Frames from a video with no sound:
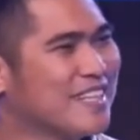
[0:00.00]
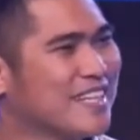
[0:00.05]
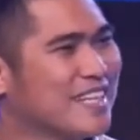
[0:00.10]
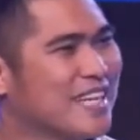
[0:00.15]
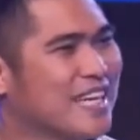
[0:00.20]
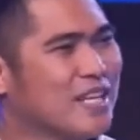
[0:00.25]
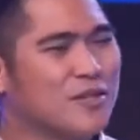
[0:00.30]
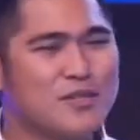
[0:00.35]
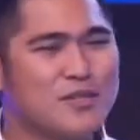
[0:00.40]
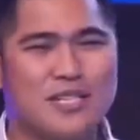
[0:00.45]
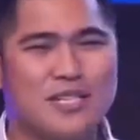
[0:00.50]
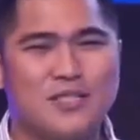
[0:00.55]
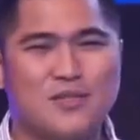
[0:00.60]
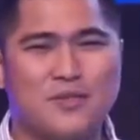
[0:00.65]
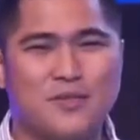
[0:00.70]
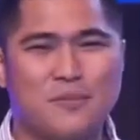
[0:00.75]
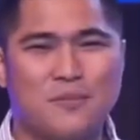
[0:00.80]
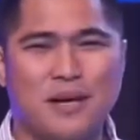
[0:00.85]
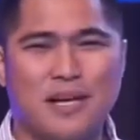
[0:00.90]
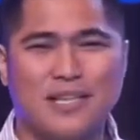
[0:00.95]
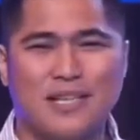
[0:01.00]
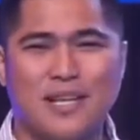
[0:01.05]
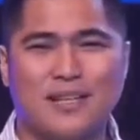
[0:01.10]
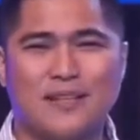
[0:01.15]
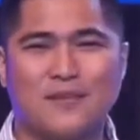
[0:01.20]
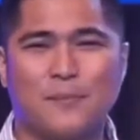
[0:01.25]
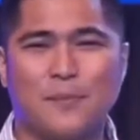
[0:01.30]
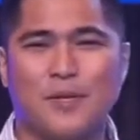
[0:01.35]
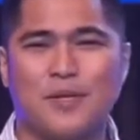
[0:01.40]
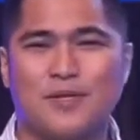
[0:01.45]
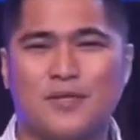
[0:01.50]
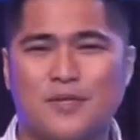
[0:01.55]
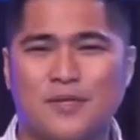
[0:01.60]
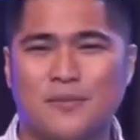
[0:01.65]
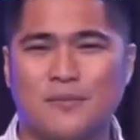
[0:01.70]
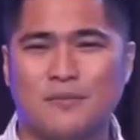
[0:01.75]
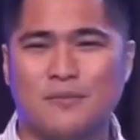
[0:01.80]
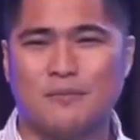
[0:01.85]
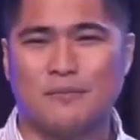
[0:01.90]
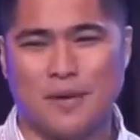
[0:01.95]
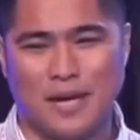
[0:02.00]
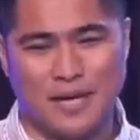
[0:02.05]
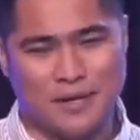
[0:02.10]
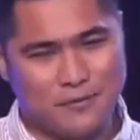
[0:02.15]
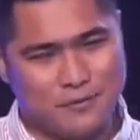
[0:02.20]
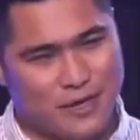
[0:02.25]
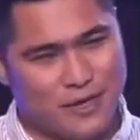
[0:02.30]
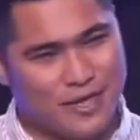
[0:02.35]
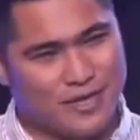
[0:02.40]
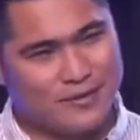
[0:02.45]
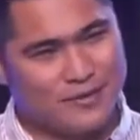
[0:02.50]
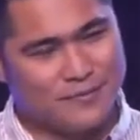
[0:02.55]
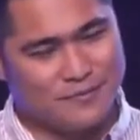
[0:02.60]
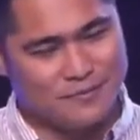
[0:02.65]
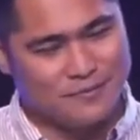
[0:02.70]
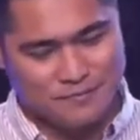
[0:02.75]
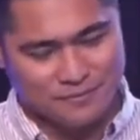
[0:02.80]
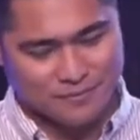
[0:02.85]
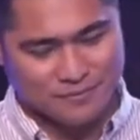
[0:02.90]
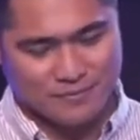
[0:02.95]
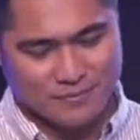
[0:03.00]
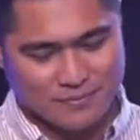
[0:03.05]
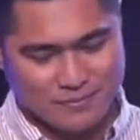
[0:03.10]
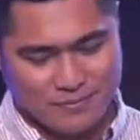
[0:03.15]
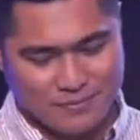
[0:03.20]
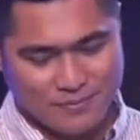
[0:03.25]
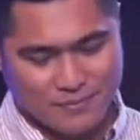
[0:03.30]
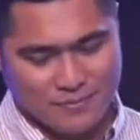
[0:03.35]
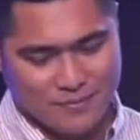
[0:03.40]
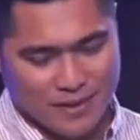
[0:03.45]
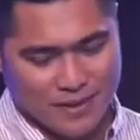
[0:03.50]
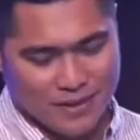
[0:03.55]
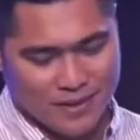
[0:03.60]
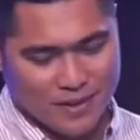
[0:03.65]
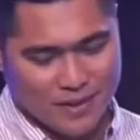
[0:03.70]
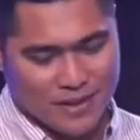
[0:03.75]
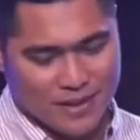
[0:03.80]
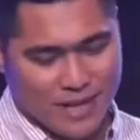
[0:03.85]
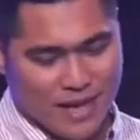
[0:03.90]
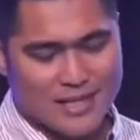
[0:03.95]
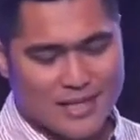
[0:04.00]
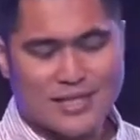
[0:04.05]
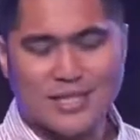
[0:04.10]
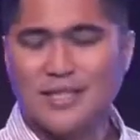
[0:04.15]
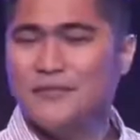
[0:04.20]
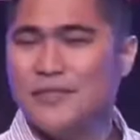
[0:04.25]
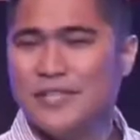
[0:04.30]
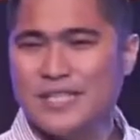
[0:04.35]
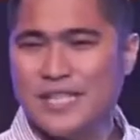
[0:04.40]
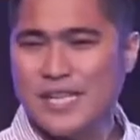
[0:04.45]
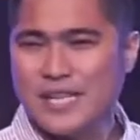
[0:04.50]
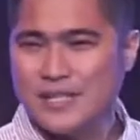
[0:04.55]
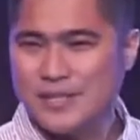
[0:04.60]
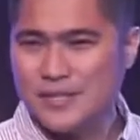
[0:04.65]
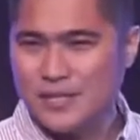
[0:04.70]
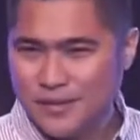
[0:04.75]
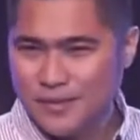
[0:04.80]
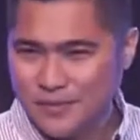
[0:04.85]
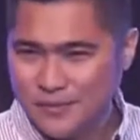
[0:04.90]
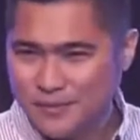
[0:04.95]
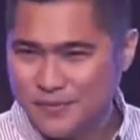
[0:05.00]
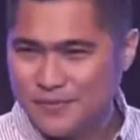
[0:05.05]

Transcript: Can you just remind that person, my friend, God's invitation,